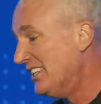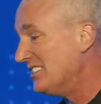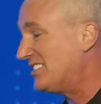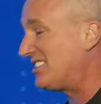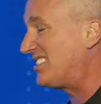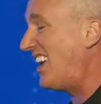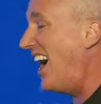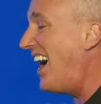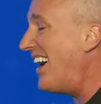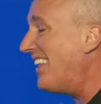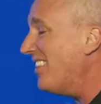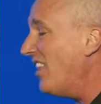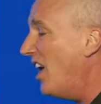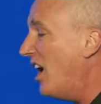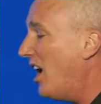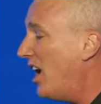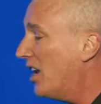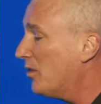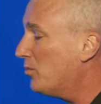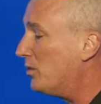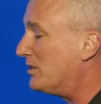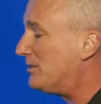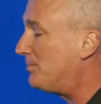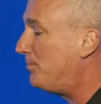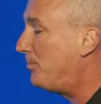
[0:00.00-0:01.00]

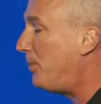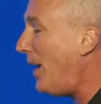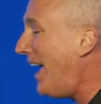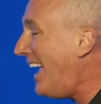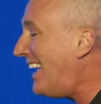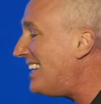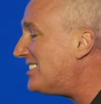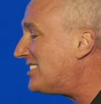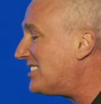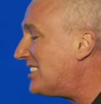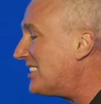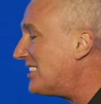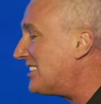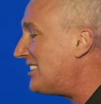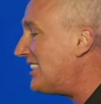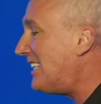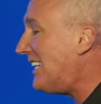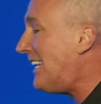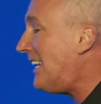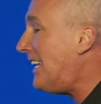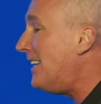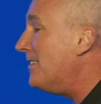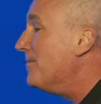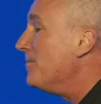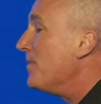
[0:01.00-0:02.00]
Cylon was
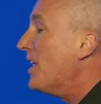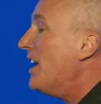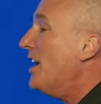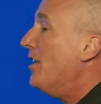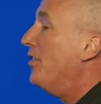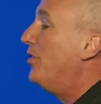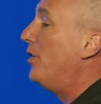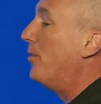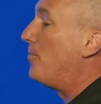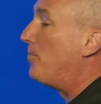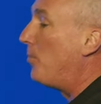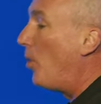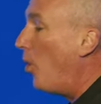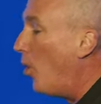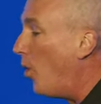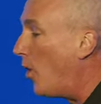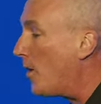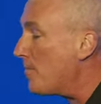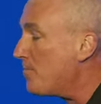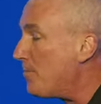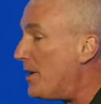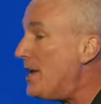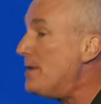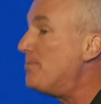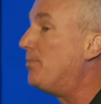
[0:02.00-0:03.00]
basically the
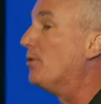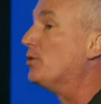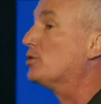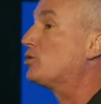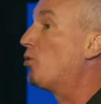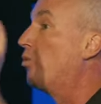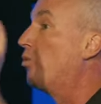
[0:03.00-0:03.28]
poor people's